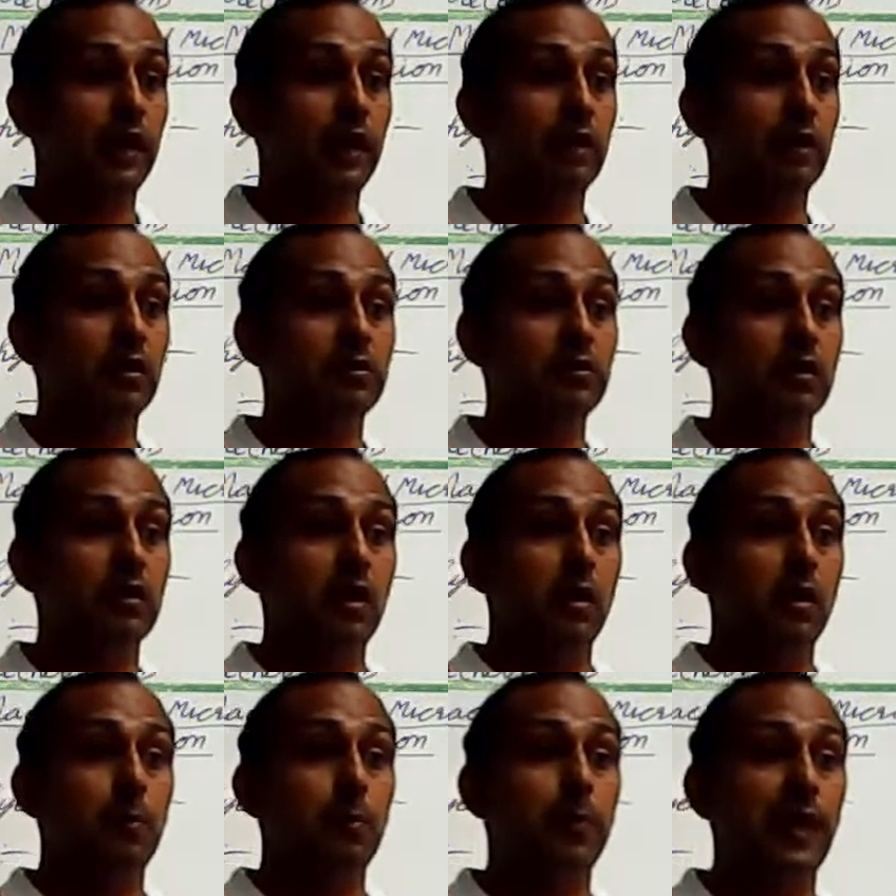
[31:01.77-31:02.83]
It is
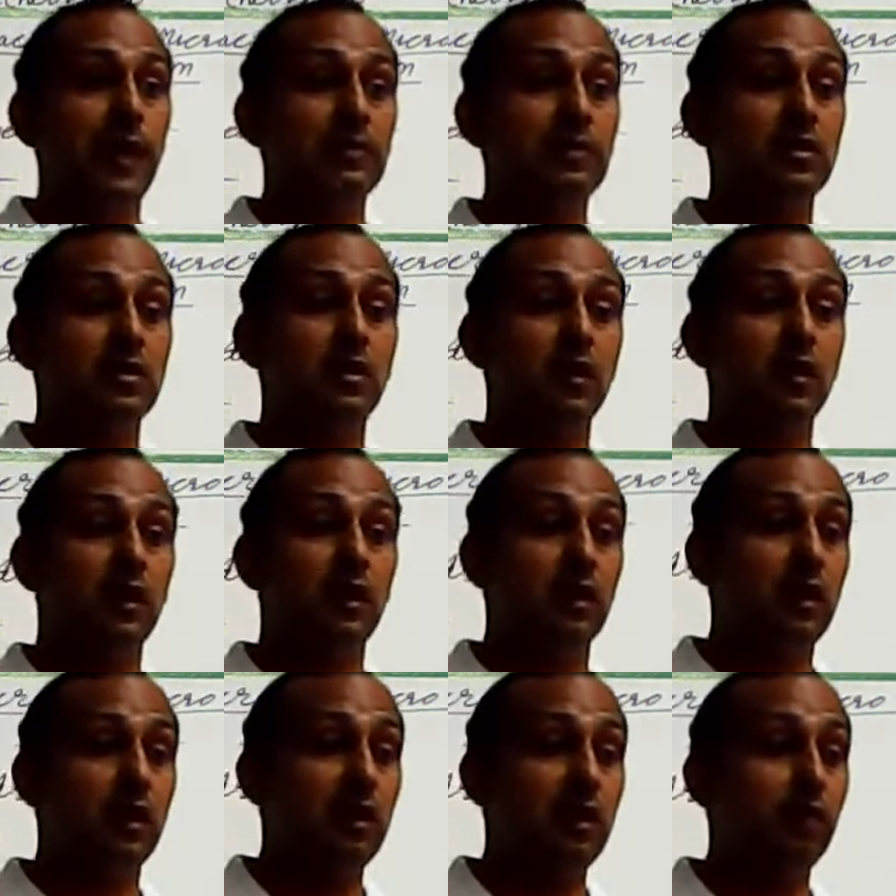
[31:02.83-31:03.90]
present in
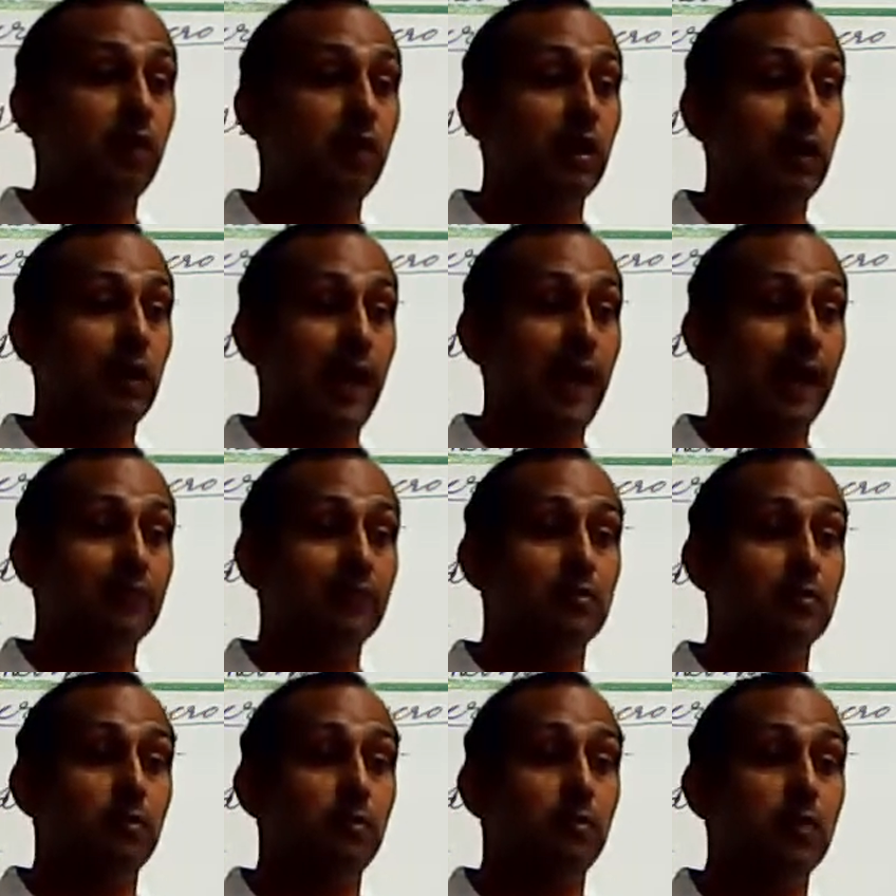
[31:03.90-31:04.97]
the liver, eggs,
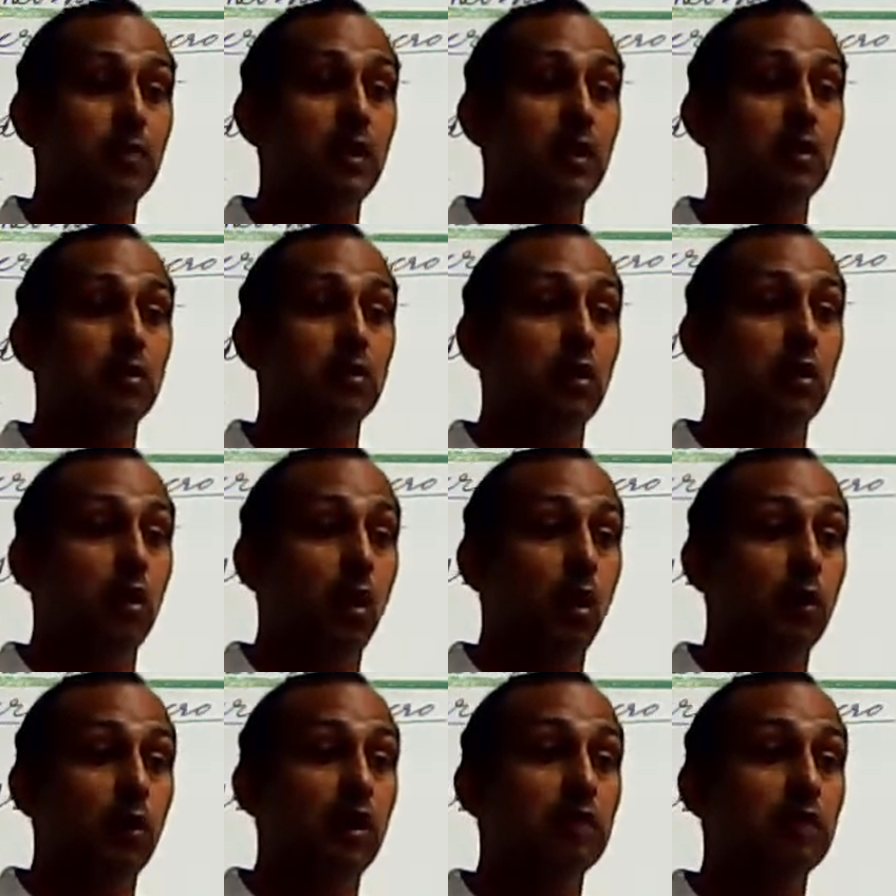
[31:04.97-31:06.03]
meat,
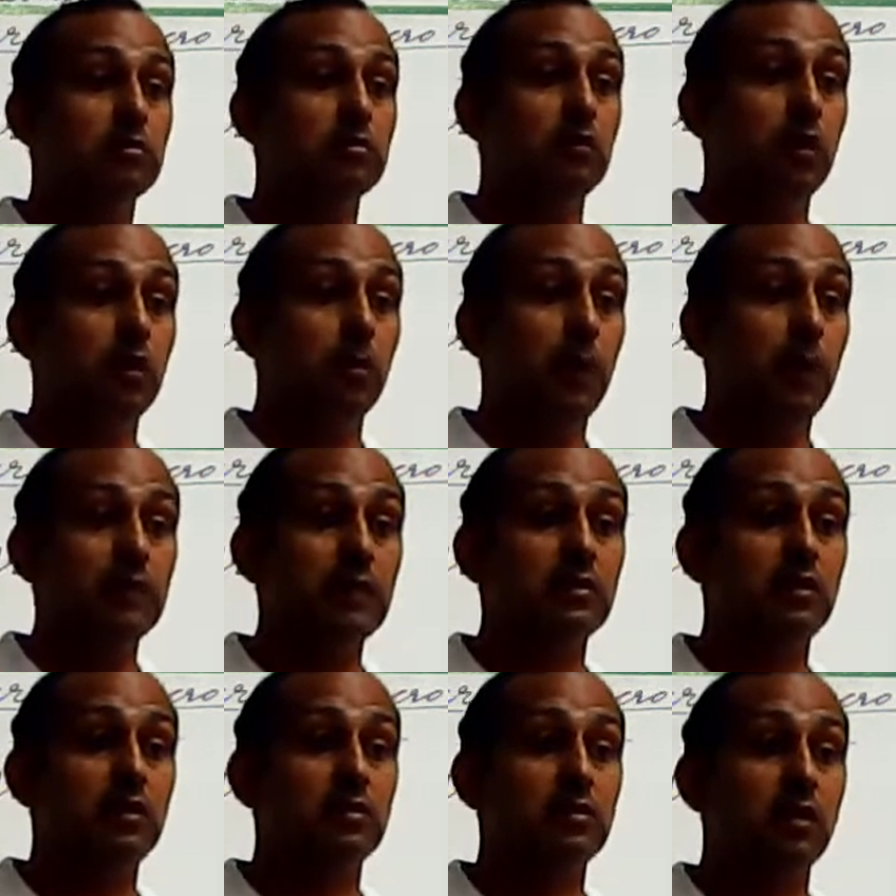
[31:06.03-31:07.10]
onions,
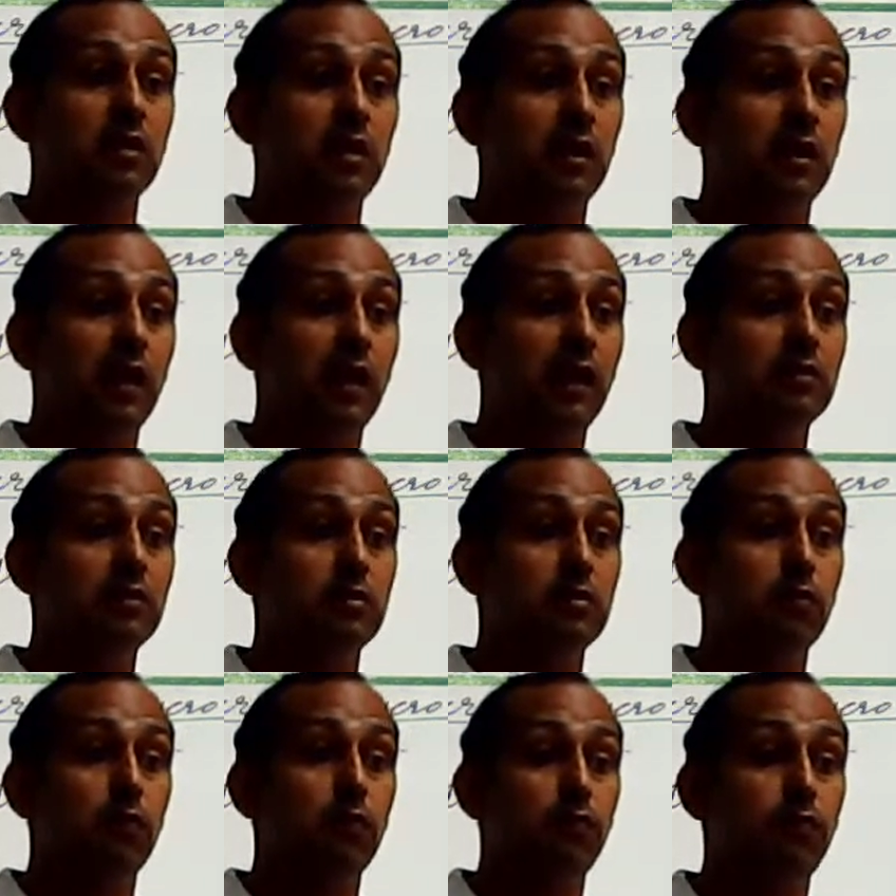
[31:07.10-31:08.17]
pulses, dates,
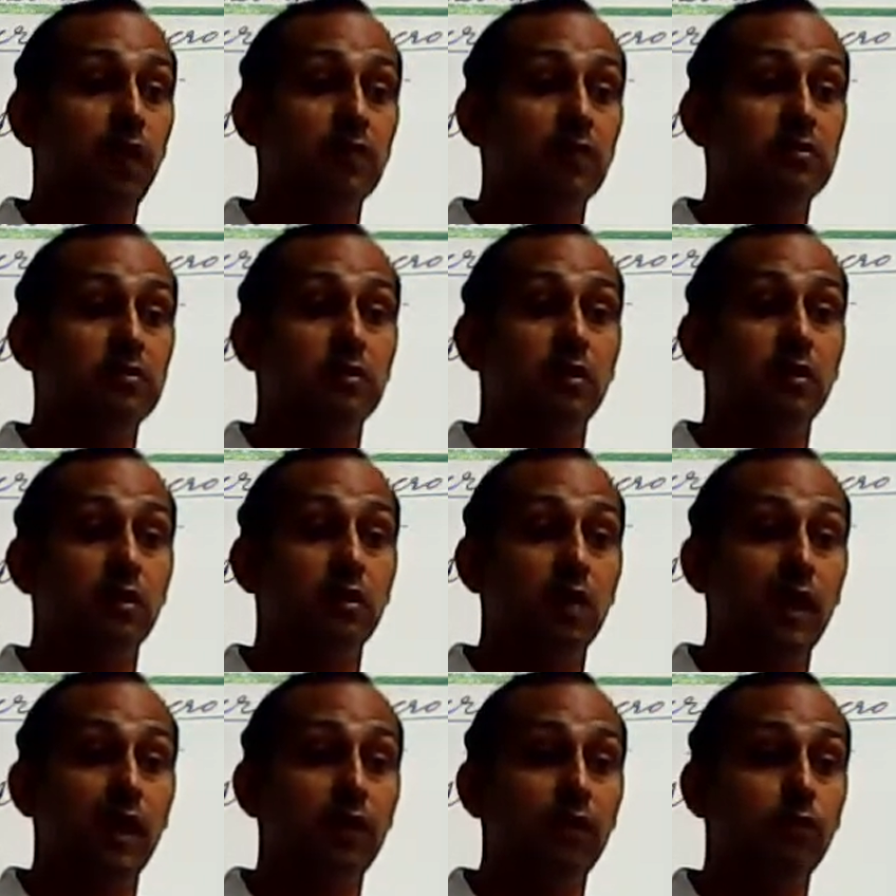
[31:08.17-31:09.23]
figs,
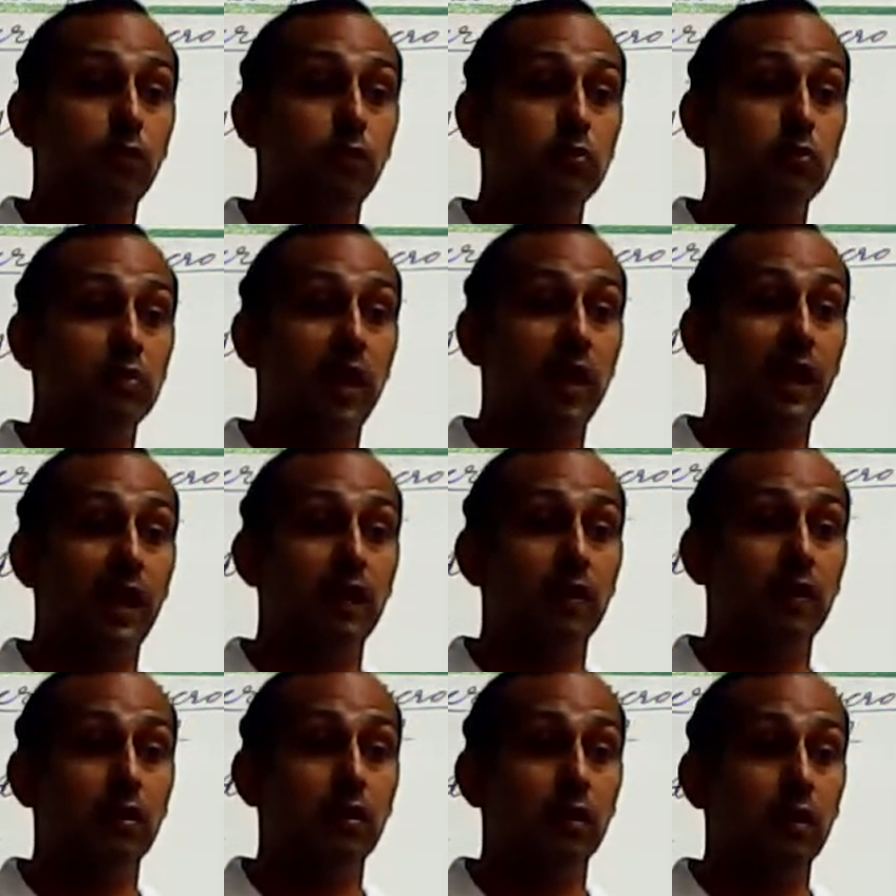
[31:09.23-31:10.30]
dry fruits,
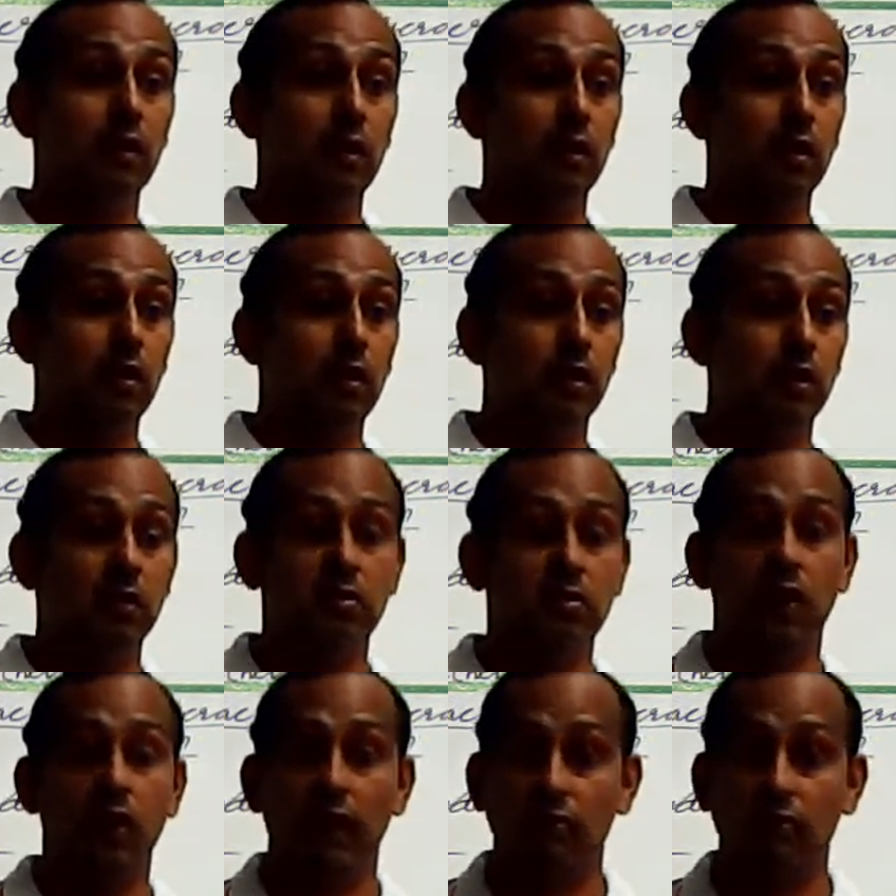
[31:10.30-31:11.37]
and
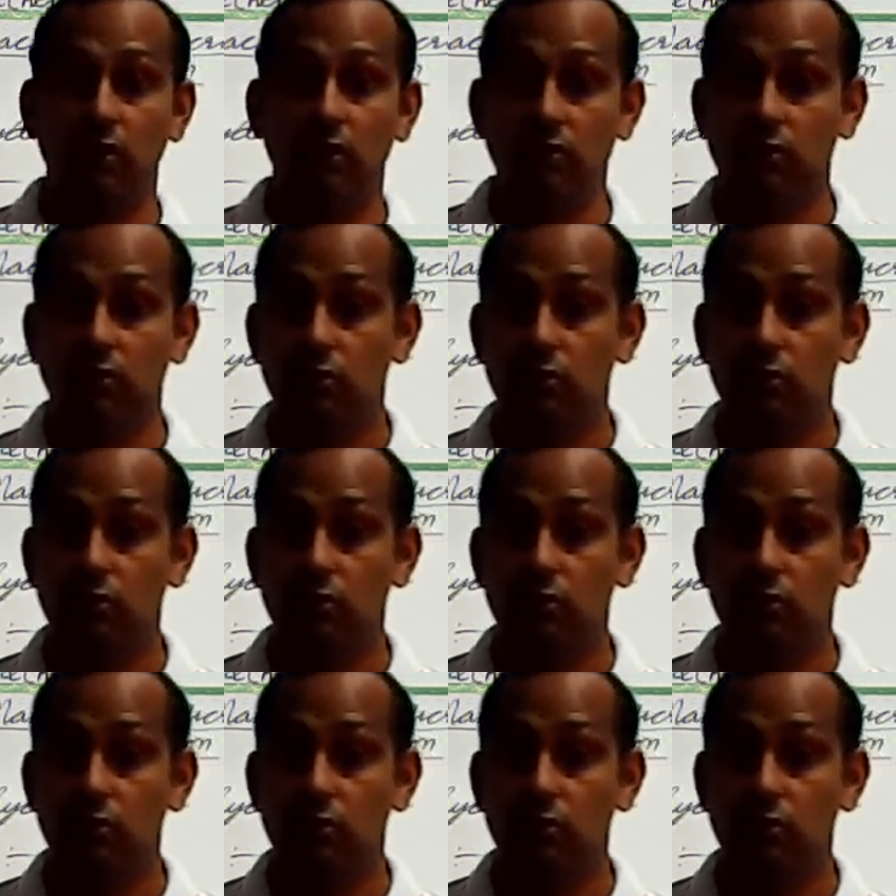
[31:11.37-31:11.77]
literature extras.